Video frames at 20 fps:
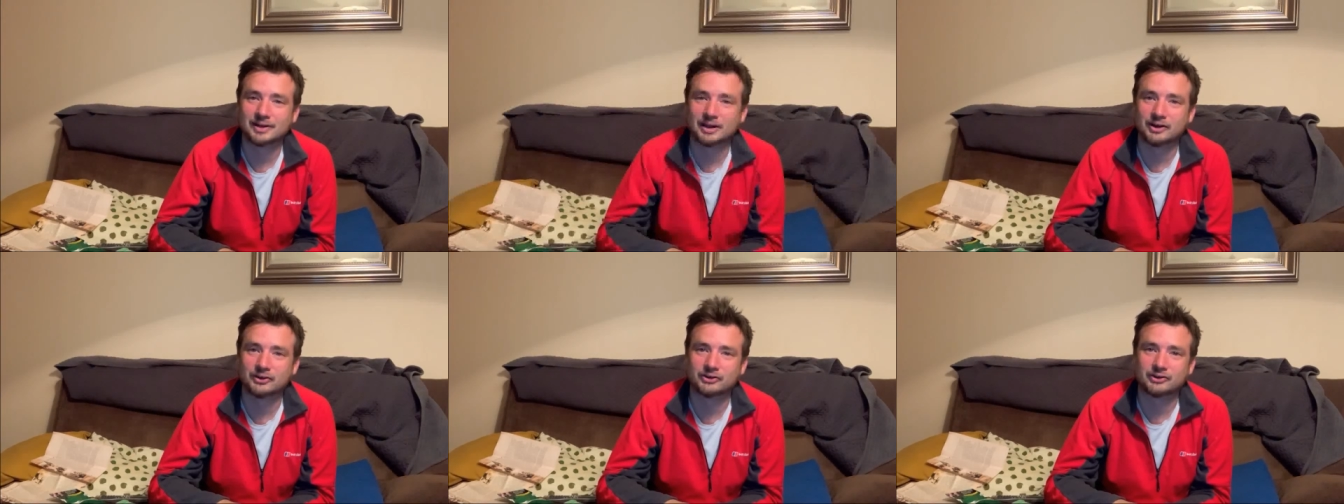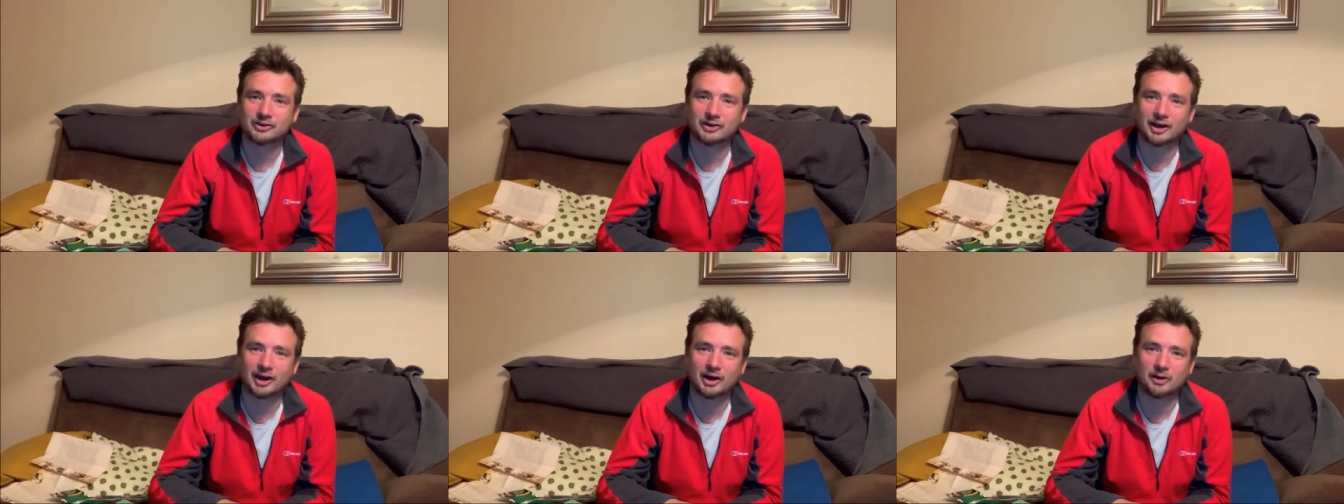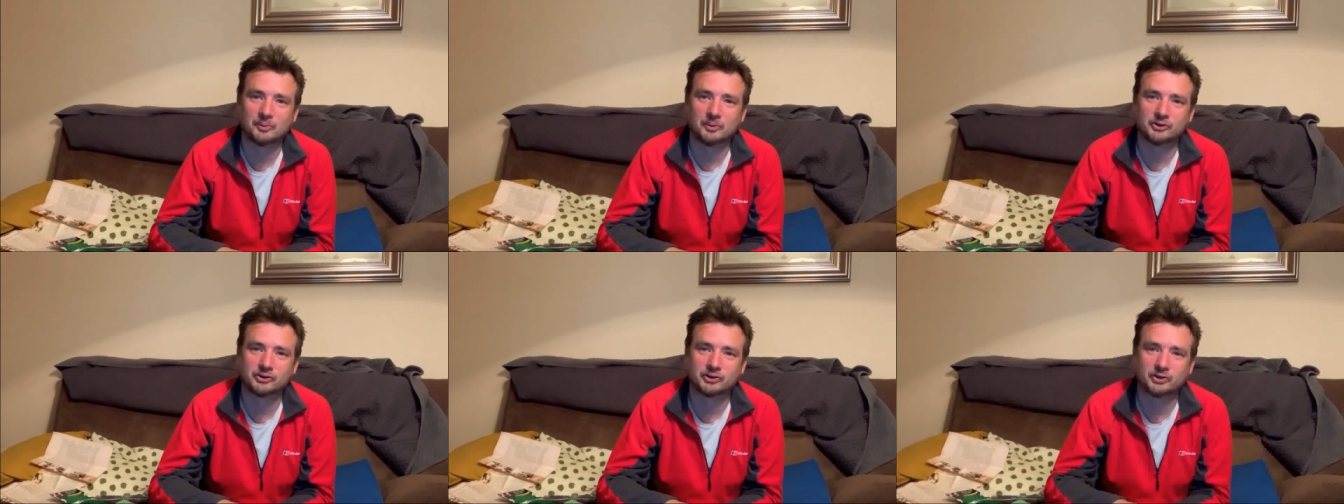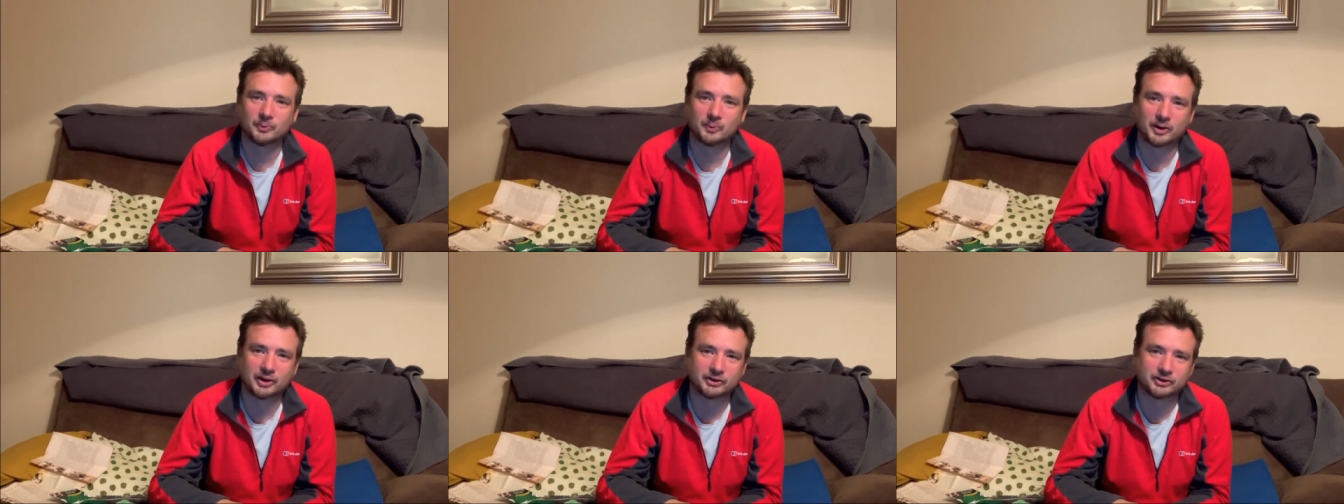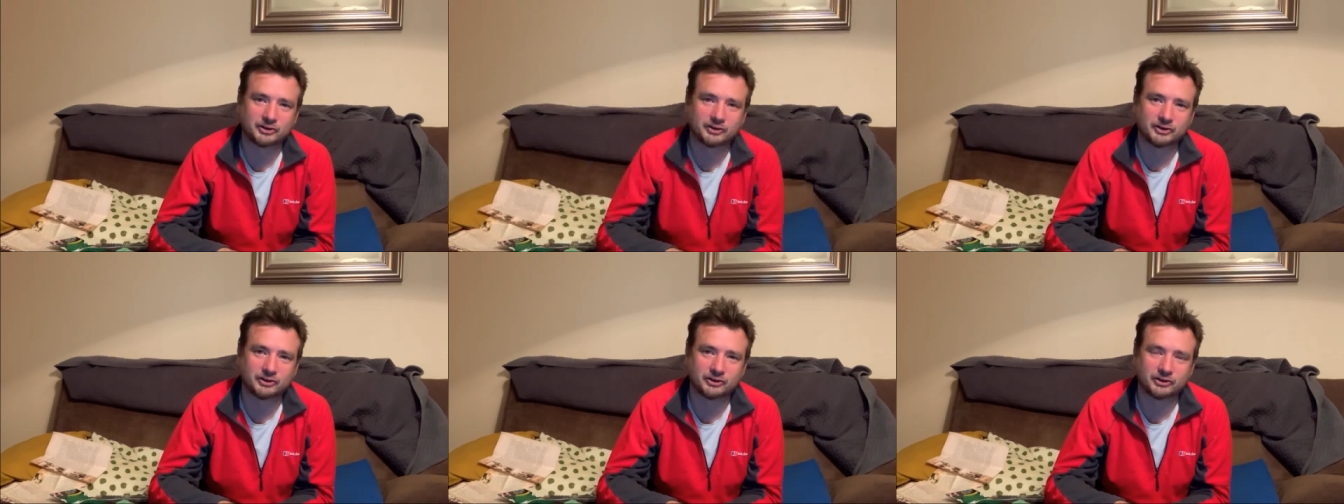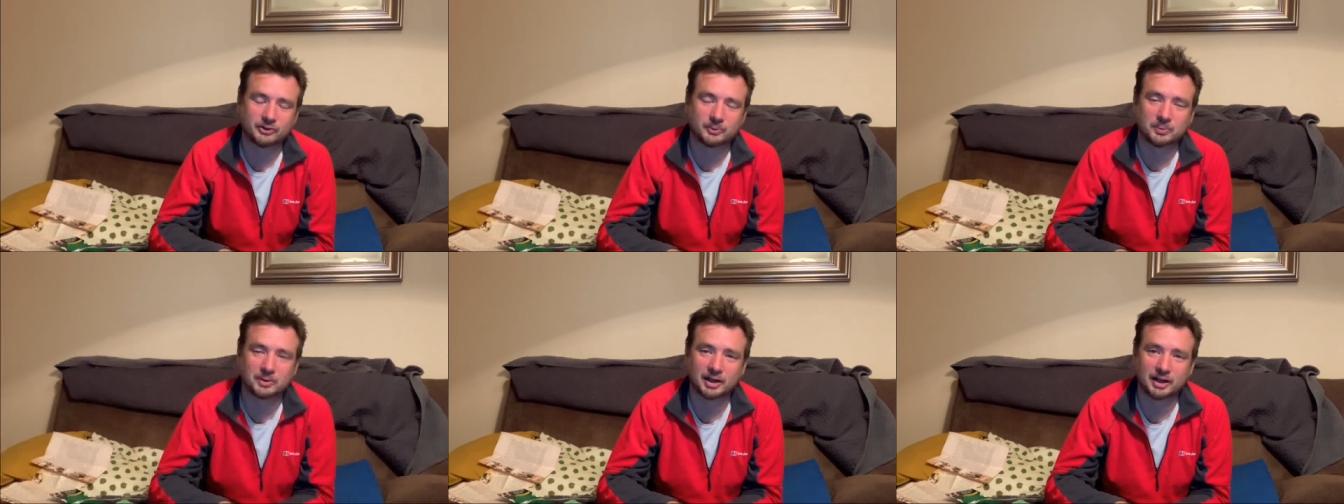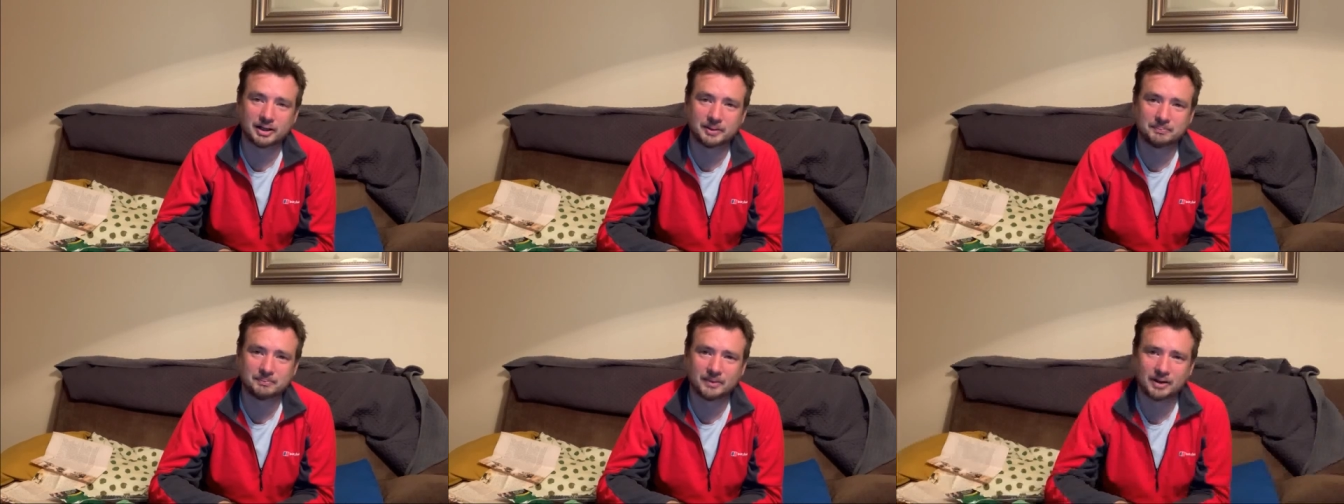as to how much the West is to
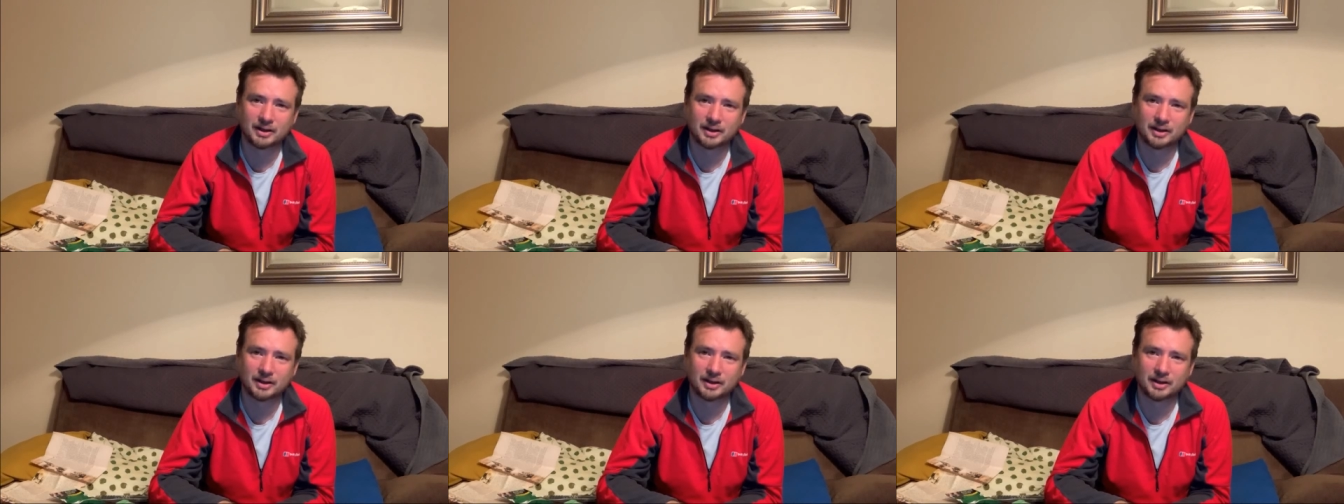blame